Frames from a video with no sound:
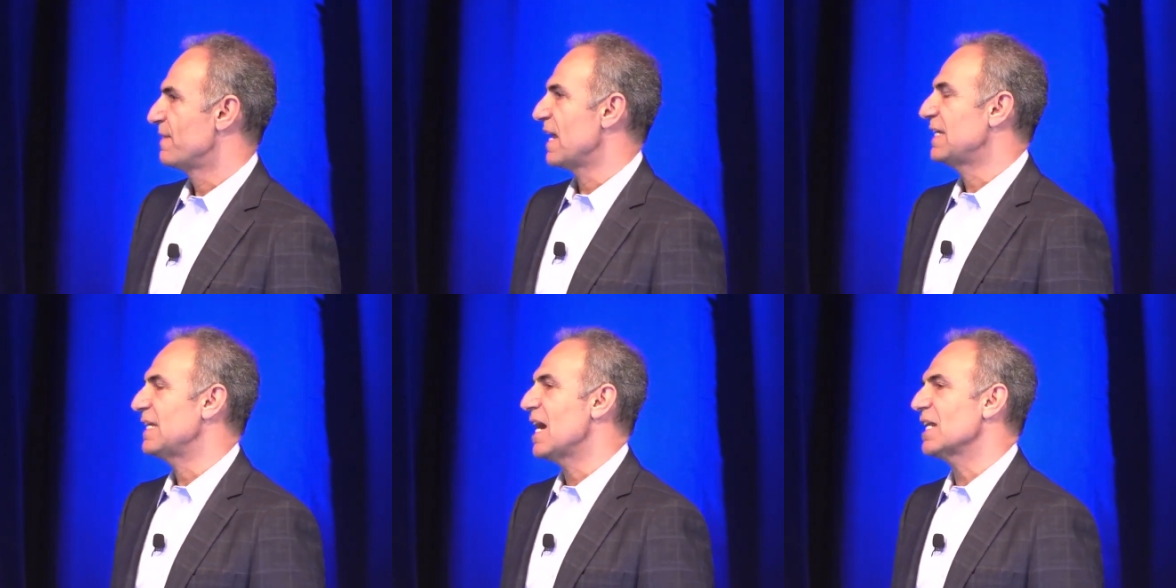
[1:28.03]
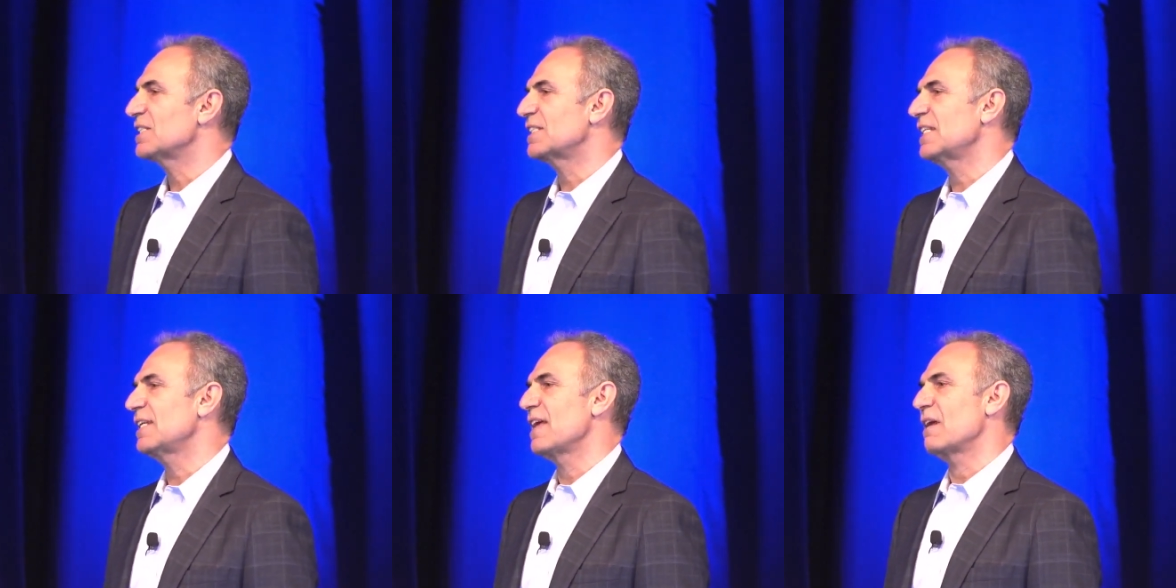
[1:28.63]
they did not
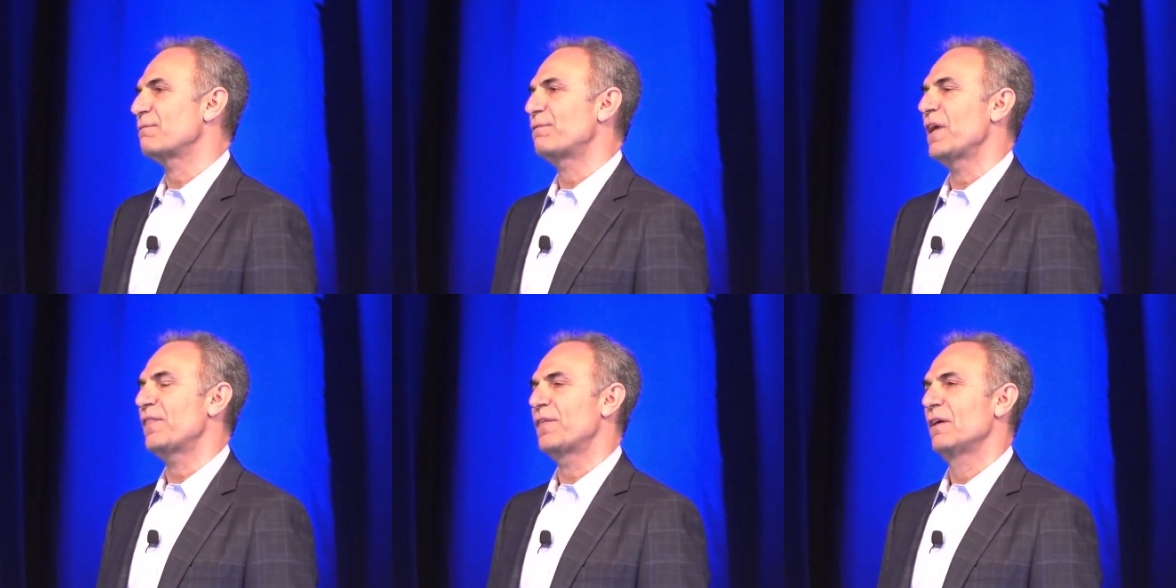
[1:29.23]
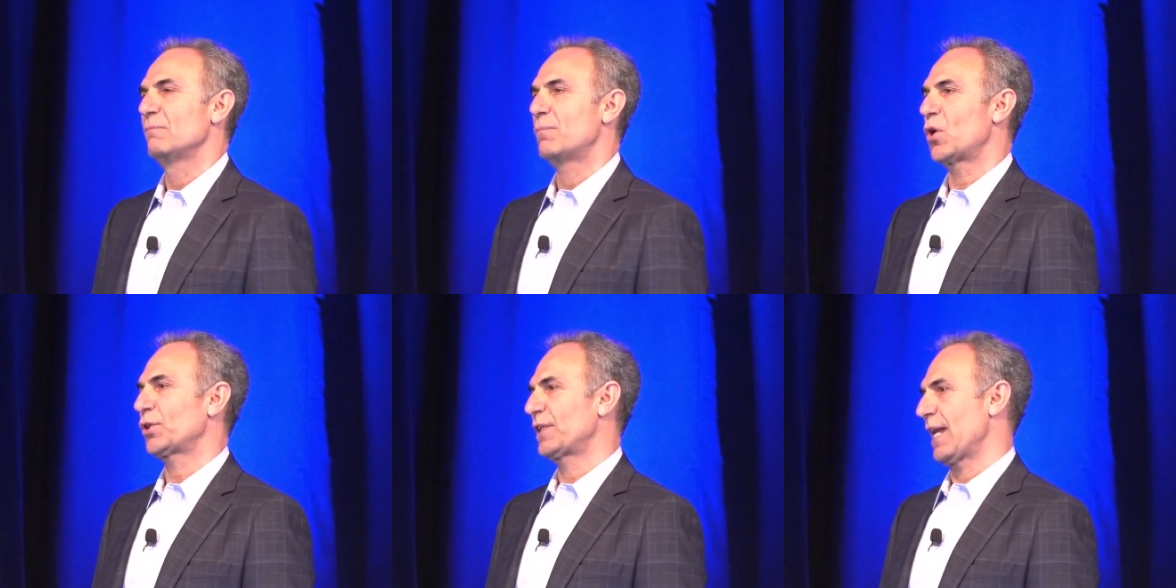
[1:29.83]
see their fifth
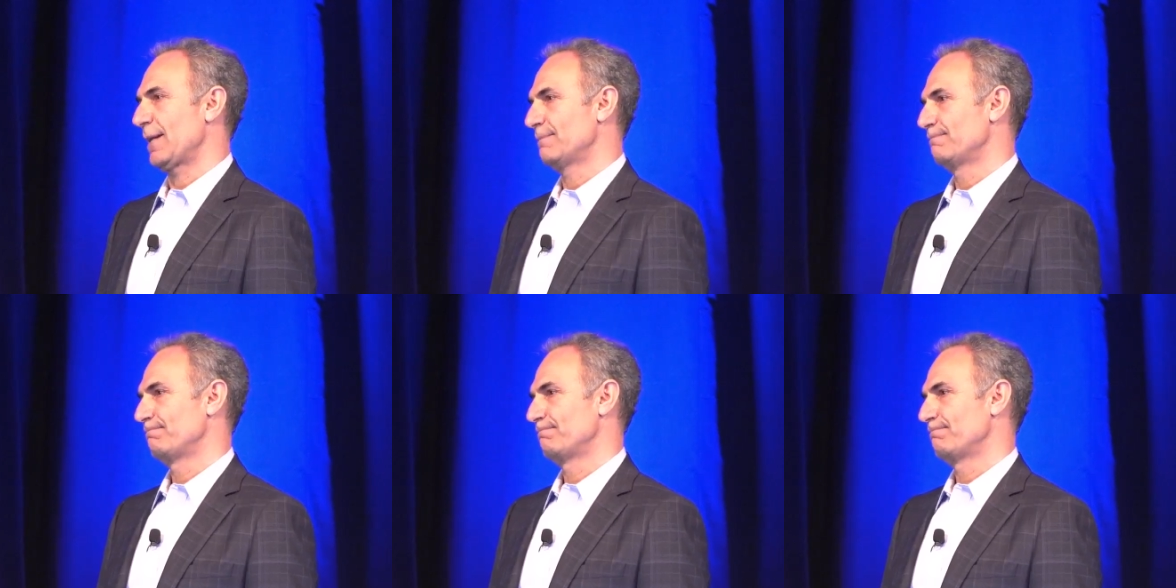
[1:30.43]
birthday.